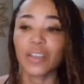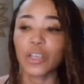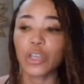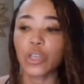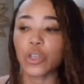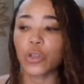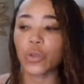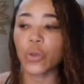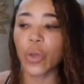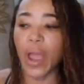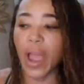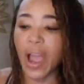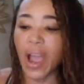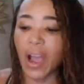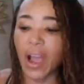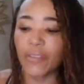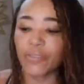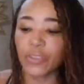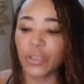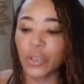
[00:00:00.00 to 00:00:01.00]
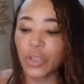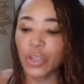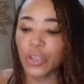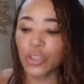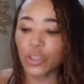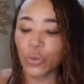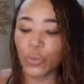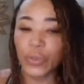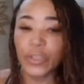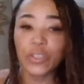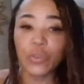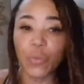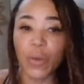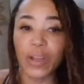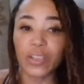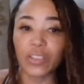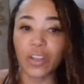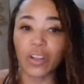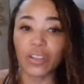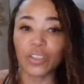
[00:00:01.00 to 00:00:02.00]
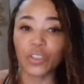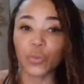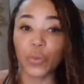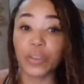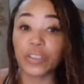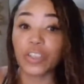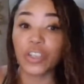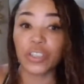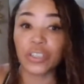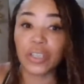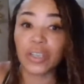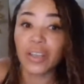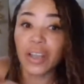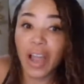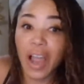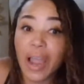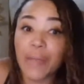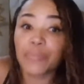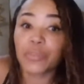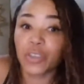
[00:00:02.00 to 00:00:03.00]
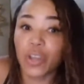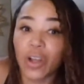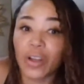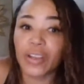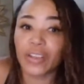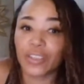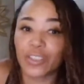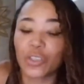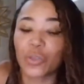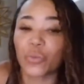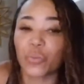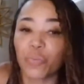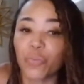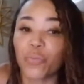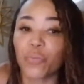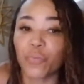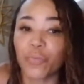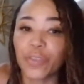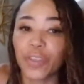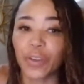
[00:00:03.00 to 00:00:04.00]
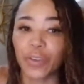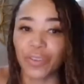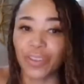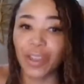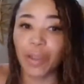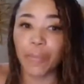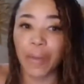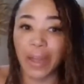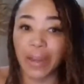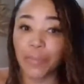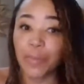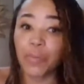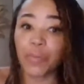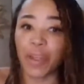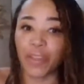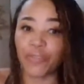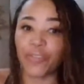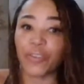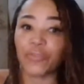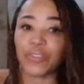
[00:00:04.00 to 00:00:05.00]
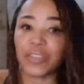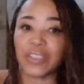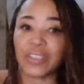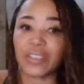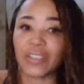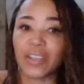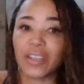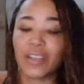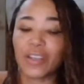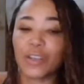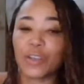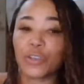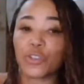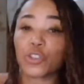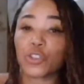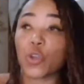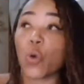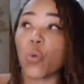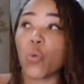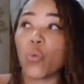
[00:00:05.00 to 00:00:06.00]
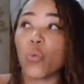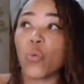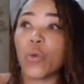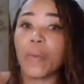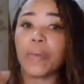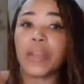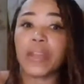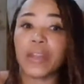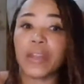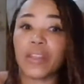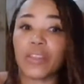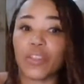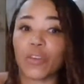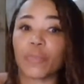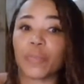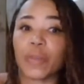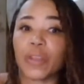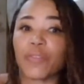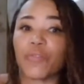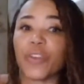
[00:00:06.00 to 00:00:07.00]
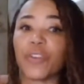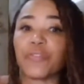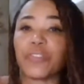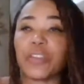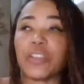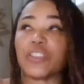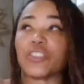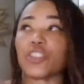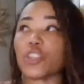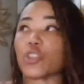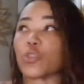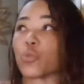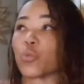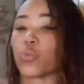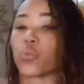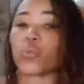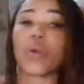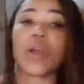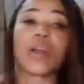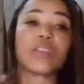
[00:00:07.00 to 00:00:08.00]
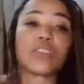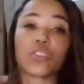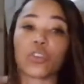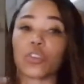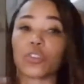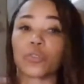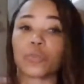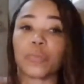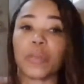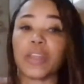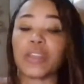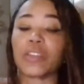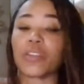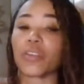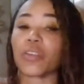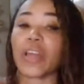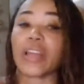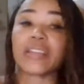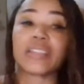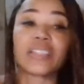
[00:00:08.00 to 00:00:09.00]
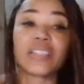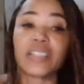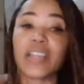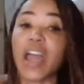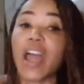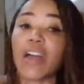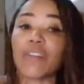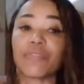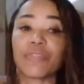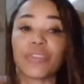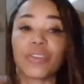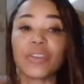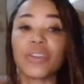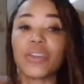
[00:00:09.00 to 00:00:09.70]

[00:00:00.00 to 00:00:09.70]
You have to, the reason why I talk this way is because I'm talking to, you know, think about it, I'm in my 50s. So women in their mid 50s just run towards me and they're like, Steph,